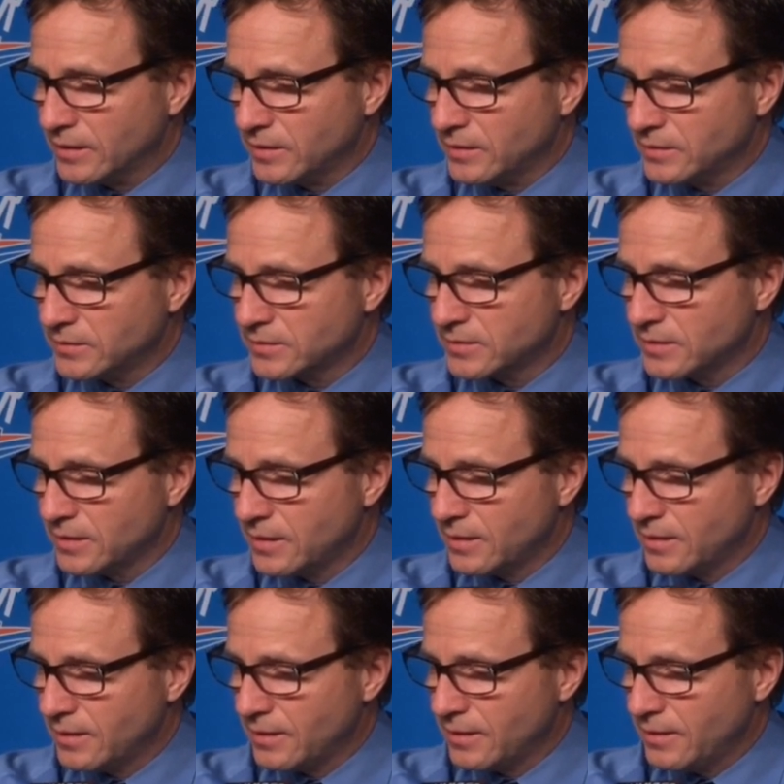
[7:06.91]
He
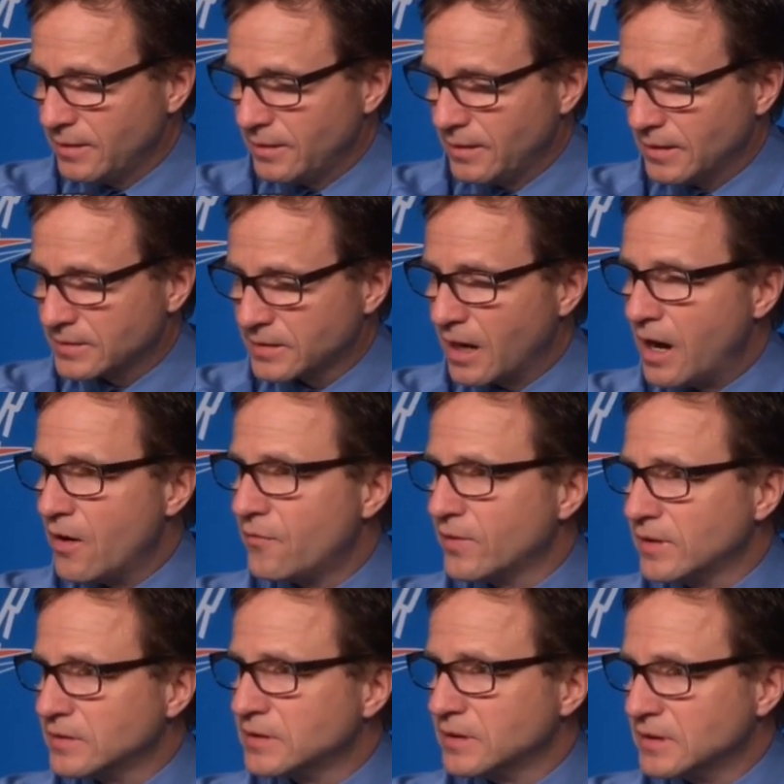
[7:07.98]
has
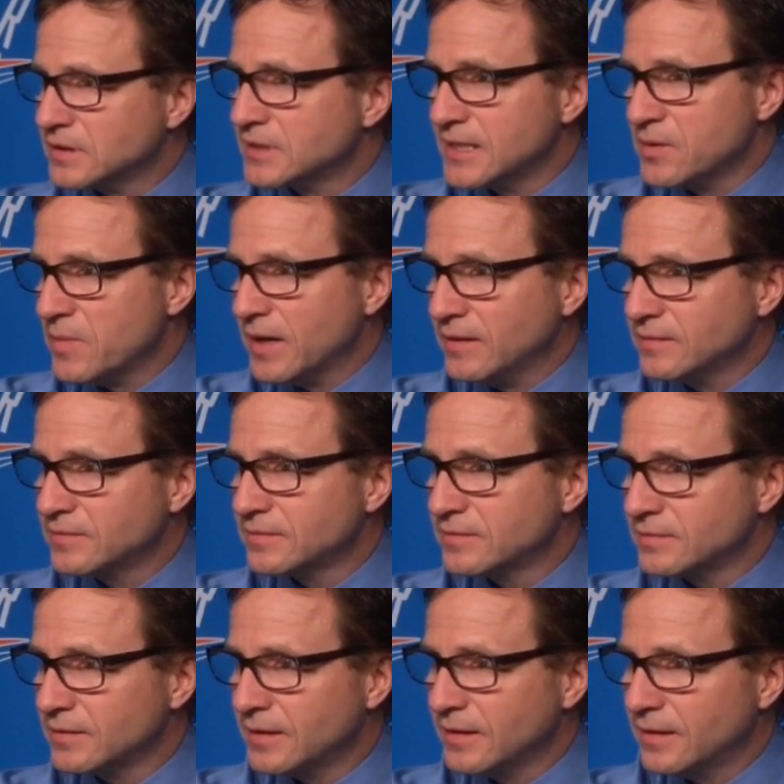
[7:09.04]
confidence in his
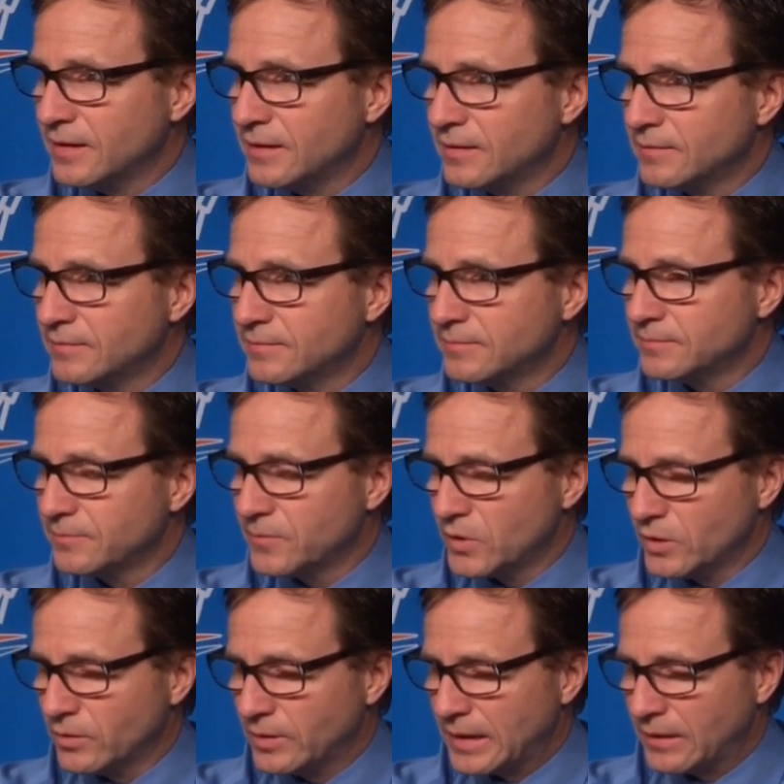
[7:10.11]
teammates, and
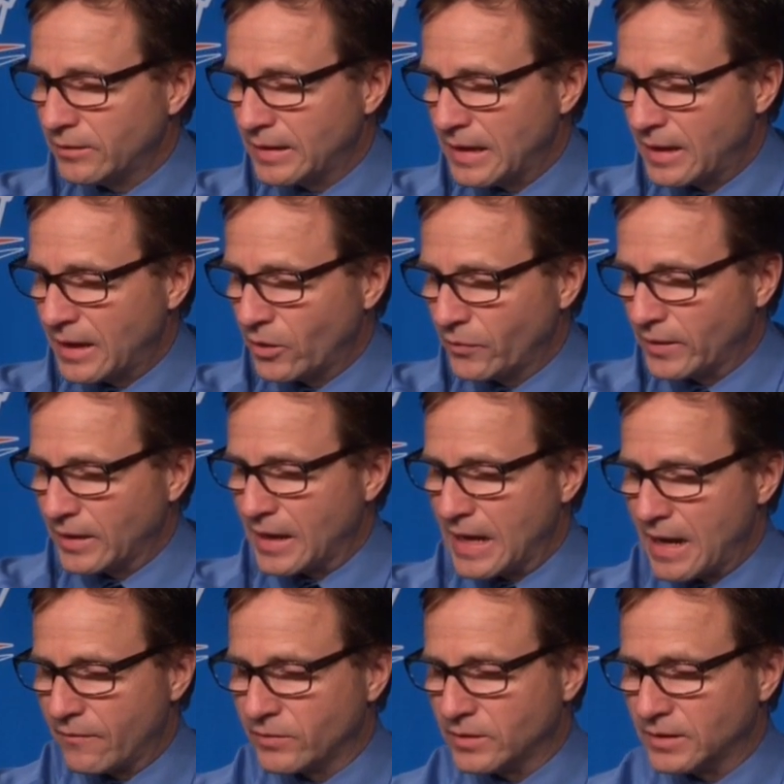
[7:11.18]
I don't think I
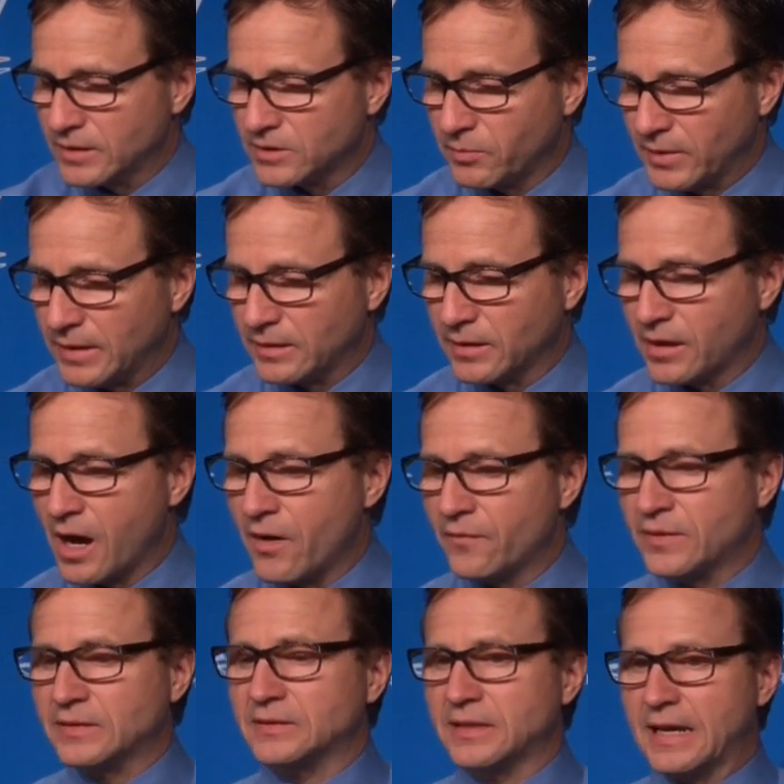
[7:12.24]
have to explain the
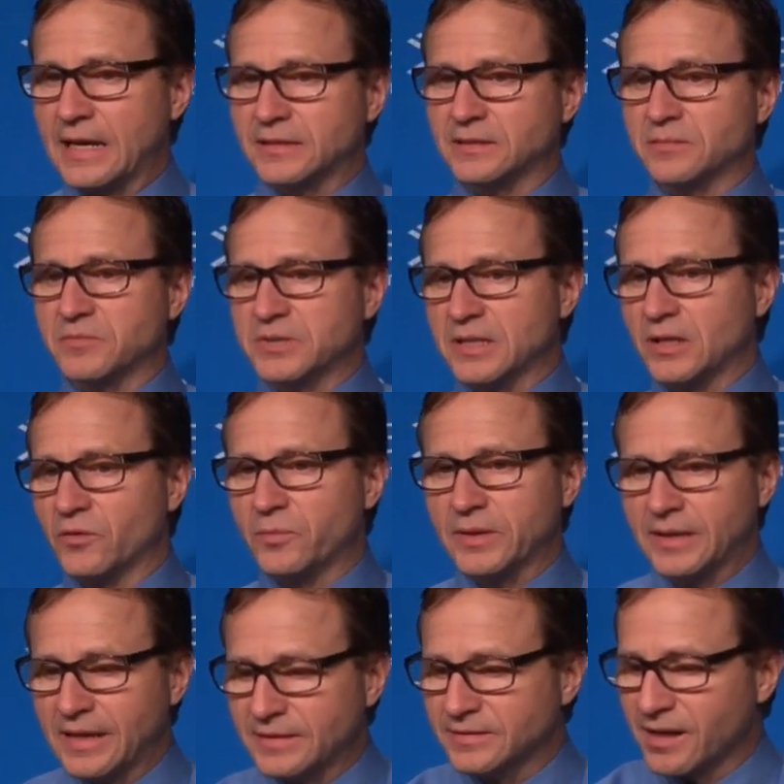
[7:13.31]
confidence he has in himself,
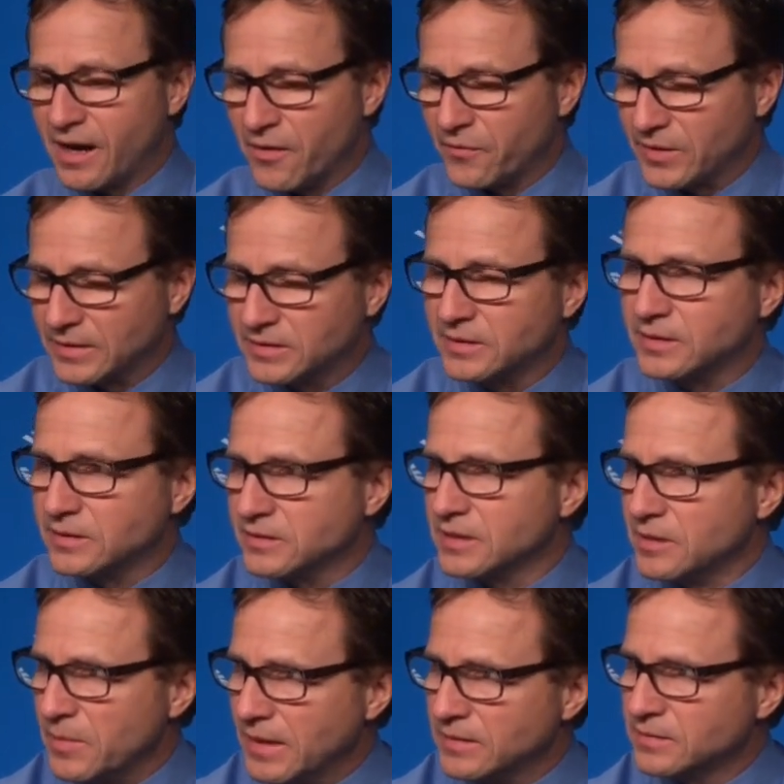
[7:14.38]
but he has confidence in his
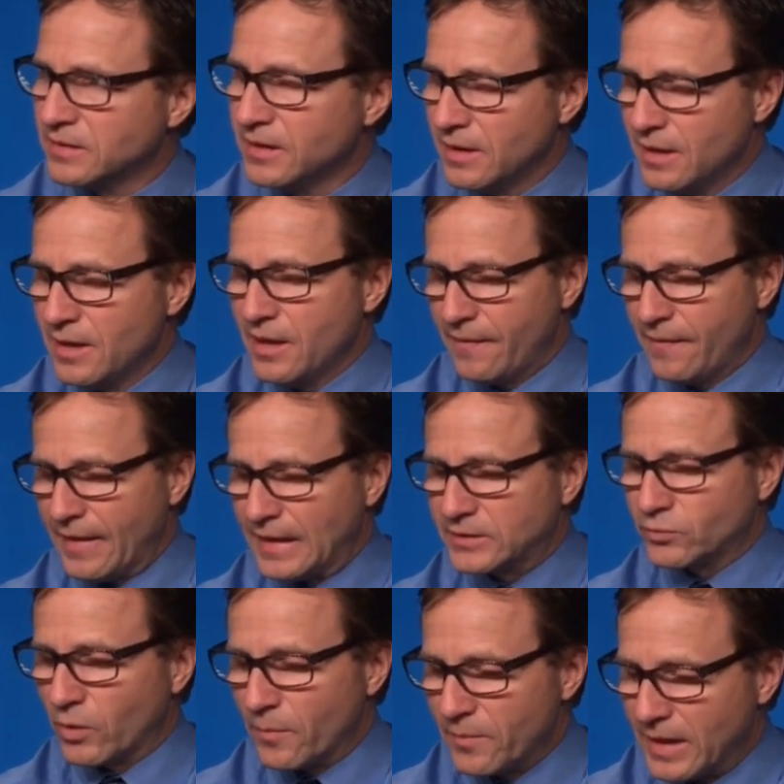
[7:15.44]
teammates.
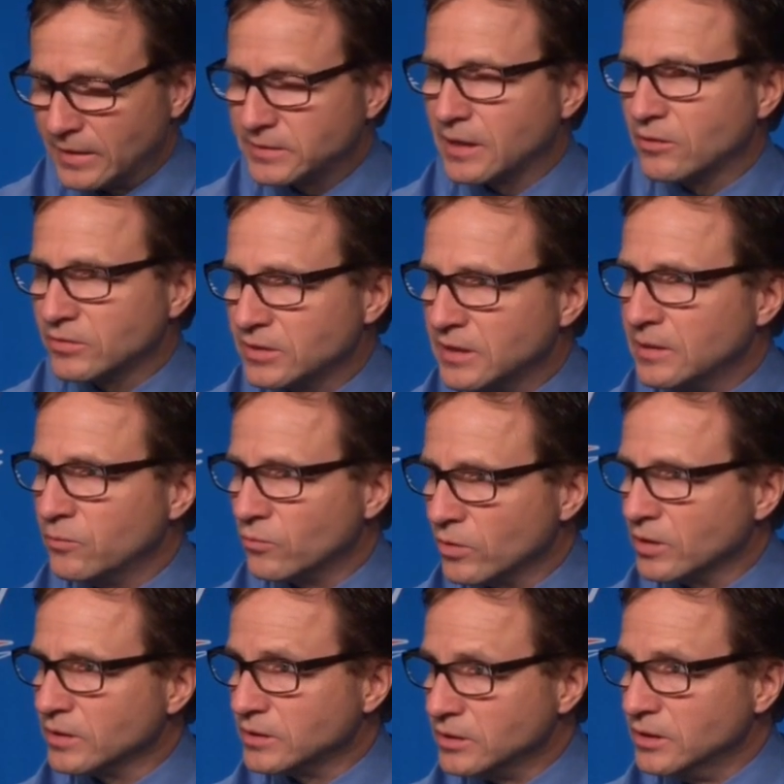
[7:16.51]
That's what makes our team
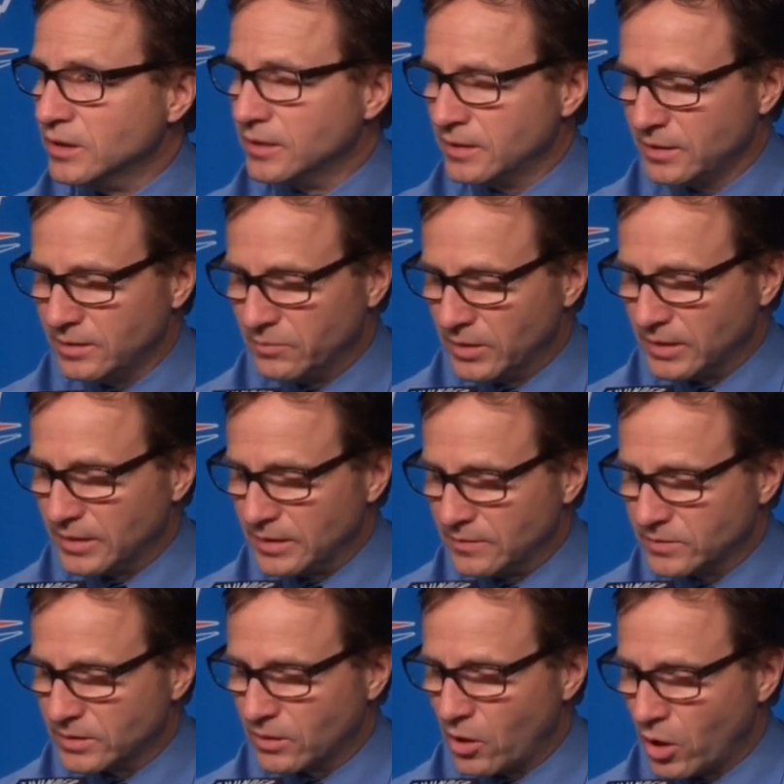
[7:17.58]
really good. He
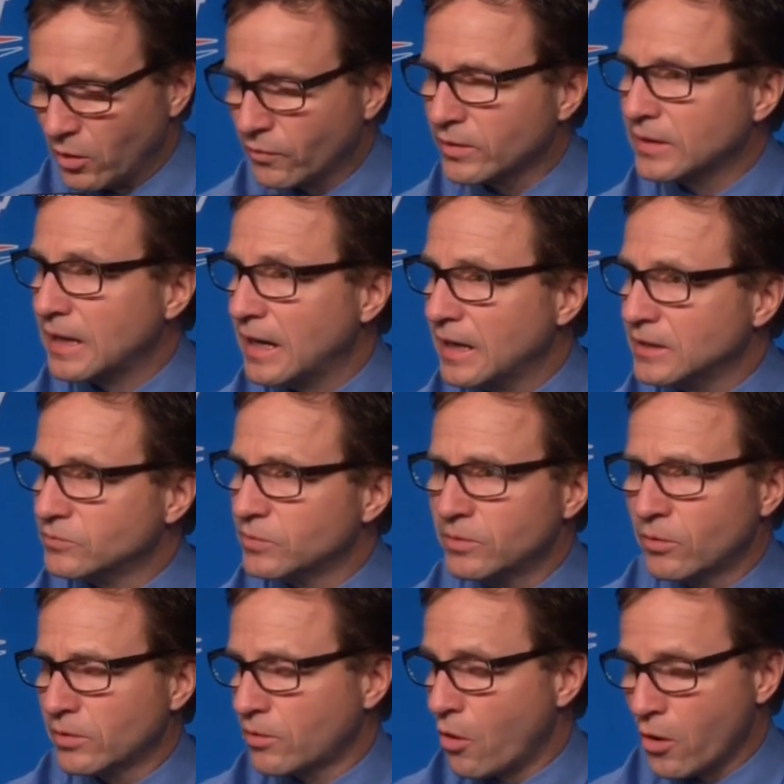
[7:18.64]
believes in all of our guys. We
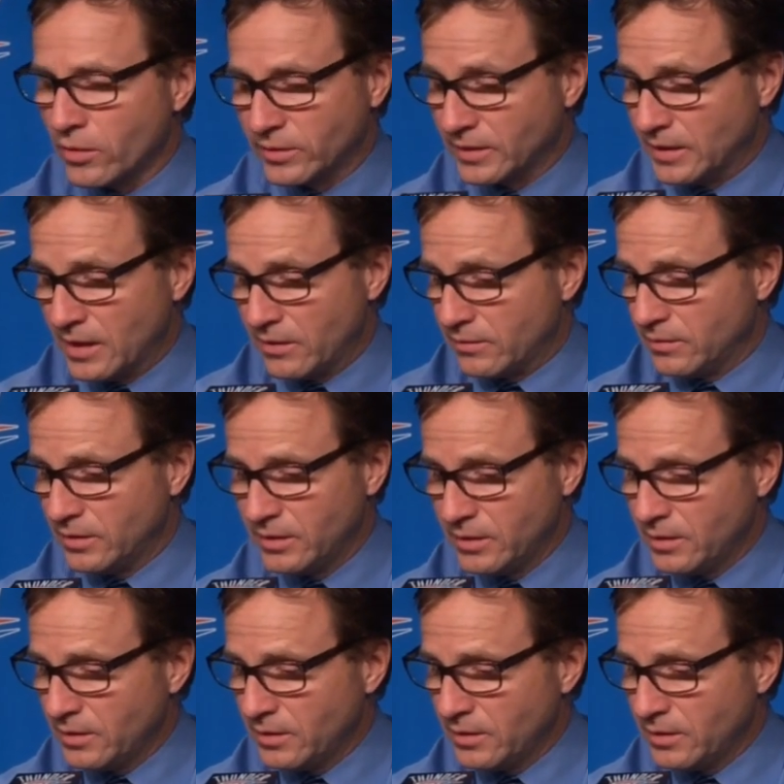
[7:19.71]
work hard together.